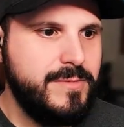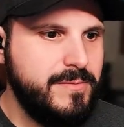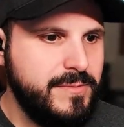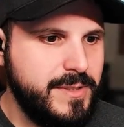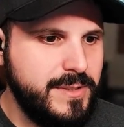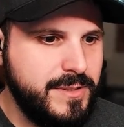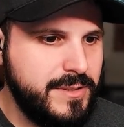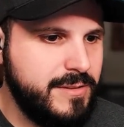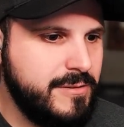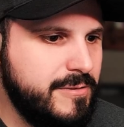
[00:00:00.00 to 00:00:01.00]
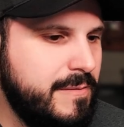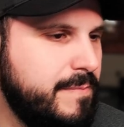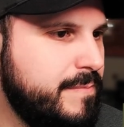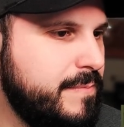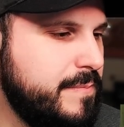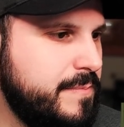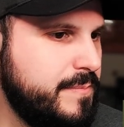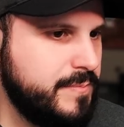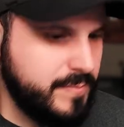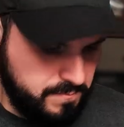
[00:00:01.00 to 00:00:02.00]
Well... it was worth a
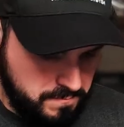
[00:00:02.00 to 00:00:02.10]
shot.